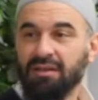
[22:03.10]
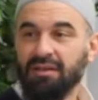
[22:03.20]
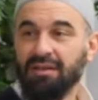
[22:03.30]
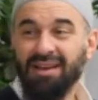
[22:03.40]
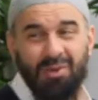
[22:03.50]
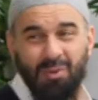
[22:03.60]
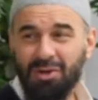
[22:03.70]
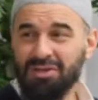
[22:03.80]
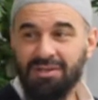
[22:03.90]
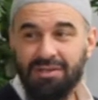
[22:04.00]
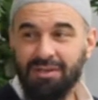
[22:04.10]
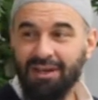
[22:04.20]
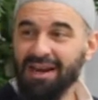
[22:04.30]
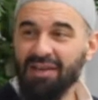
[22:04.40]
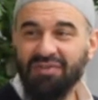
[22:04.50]
In other words,
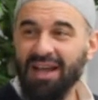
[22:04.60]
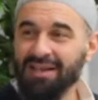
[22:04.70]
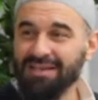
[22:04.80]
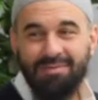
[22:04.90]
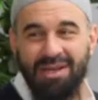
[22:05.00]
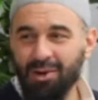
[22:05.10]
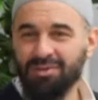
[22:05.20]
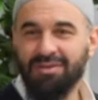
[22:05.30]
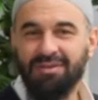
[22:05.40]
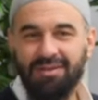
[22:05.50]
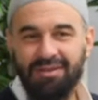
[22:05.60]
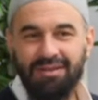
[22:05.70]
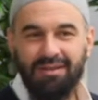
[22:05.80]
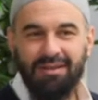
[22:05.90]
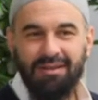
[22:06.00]
I don't have to ask him. He knows.
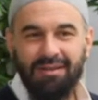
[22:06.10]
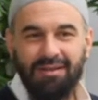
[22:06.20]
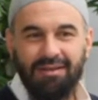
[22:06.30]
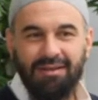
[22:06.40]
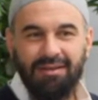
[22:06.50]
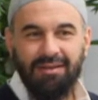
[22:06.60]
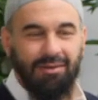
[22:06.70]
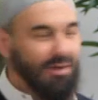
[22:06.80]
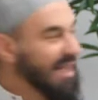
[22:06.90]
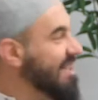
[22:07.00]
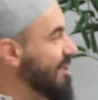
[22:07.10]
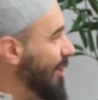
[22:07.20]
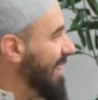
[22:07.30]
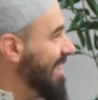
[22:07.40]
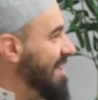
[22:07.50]
Look at his
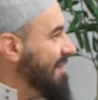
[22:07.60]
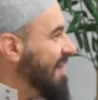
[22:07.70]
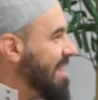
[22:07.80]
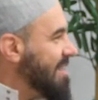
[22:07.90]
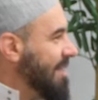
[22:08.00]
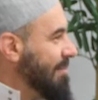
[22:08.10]
sign. He didn't even ask him.